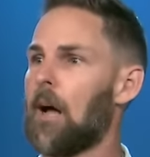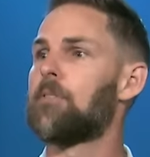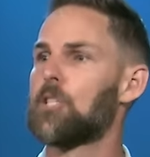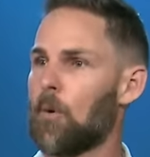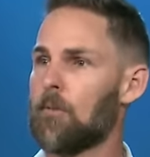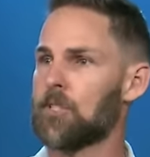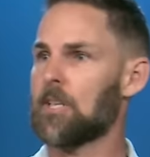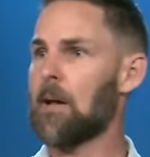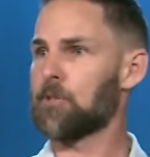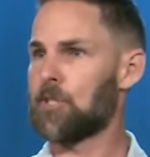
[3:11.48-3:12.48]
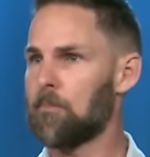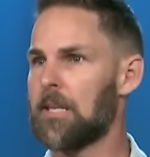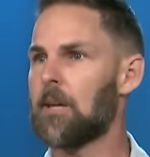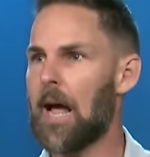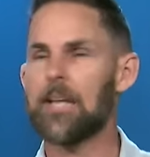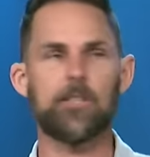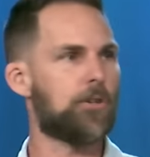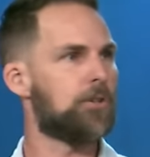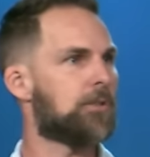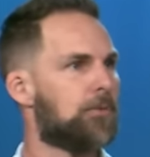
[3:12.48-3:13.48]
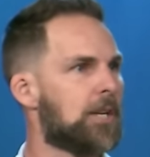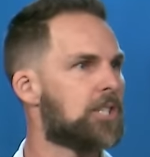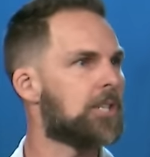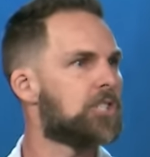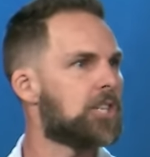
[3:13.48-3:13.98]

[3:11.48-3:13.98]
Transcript: of the 12 disciples to be there at the crucifixion. And